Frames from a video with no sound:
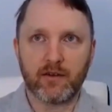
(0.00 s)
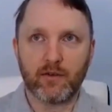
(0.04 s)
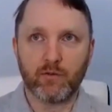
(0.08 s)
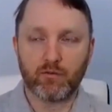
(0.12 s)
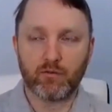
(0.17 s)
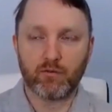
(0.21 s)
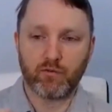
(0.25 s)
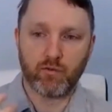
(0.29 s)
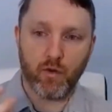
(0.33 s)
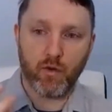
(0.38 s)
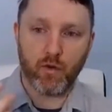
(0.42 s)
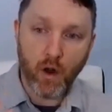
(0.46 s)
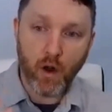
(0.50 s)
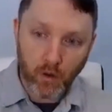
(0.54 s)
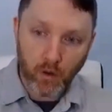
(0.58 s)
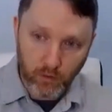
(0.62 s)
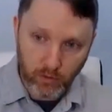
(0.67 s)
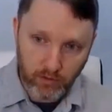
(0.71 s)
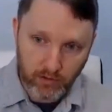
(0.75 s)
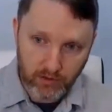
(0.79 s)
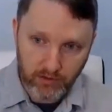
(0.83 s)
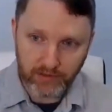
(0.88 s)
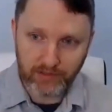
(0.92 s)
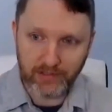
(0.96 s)

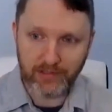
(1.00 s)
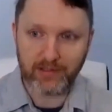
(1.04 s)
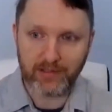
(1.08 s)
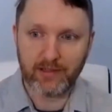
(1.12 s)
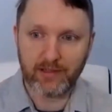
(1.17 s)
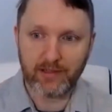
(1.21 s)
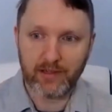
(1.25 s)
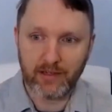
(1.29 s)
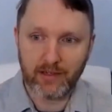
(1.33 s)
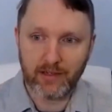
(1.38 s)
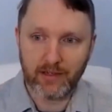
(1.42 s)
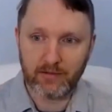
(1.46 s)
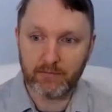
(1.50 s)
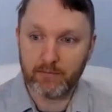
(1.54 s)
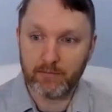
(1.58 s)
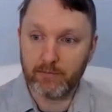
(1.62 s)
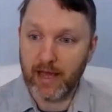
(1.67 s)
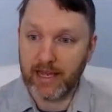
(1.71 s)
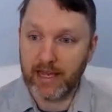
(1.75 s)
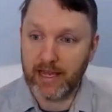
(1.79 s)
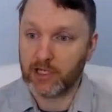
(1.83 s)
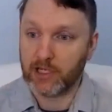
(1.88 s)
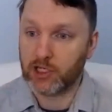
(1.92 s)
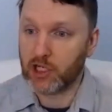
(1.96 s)
roles
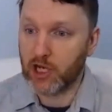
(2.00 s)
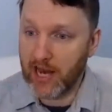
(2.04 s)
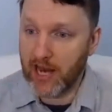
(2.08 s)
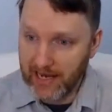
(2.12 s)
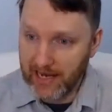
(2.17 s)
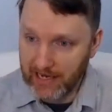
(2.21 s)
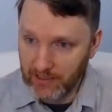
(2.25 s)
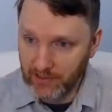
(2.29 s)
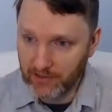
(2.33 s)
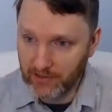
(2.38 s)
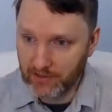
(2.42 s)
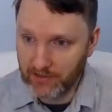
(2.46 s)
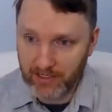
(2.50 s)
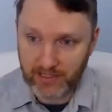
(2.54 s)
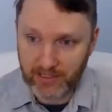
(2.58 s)
may change.